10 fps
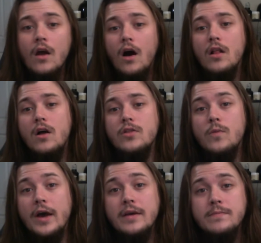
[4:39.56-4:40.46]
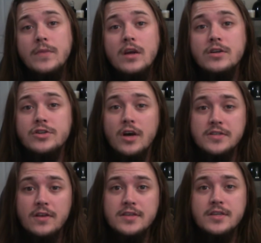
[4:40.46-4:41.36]
Along the way,
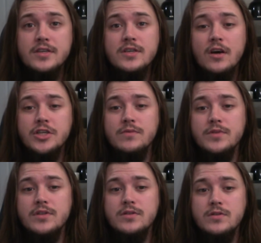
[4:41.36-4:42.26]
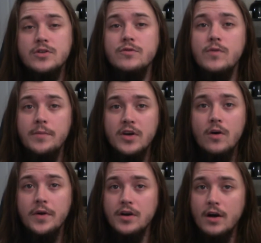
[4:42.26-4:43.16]
Jostle has a discussion with the two women
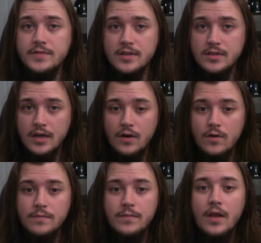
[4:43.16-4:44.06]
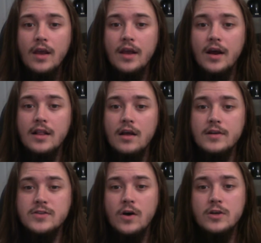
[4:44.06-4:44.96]
going off to the tower, and
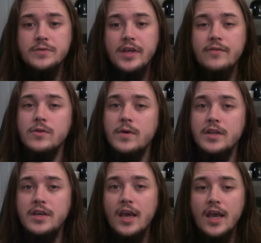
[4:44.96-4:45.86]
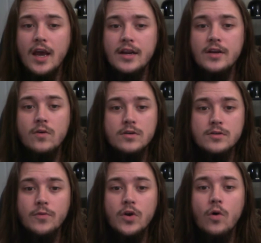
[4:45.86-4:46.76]
Eilon talks with everyone he can in order to
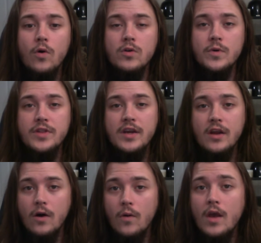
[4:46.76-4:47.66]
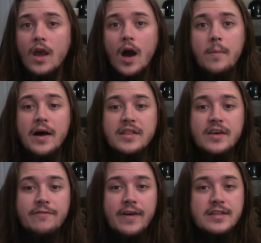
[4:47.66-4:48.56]
record what they know about the
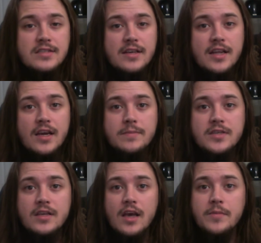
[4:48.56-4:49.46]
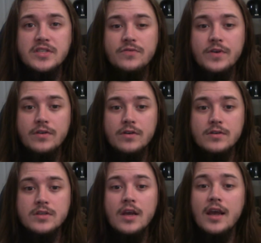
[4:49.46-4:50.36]
events leading up to the
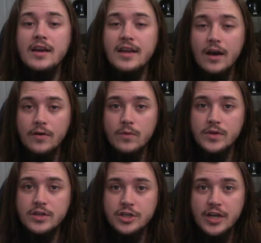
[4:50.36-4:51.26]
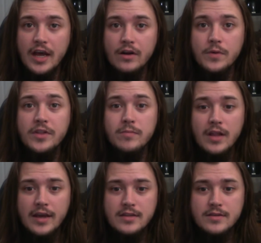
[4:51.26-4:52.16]
Emmonsfielders' encounter with the Shadow and the
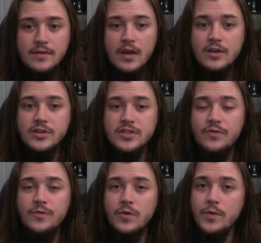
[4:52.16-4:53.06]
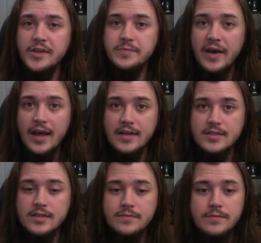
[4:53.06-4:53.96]
Blight, just a few weeks
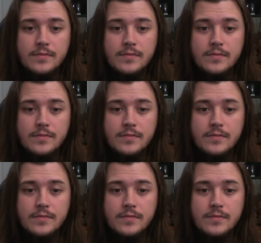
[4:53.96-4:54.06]
past.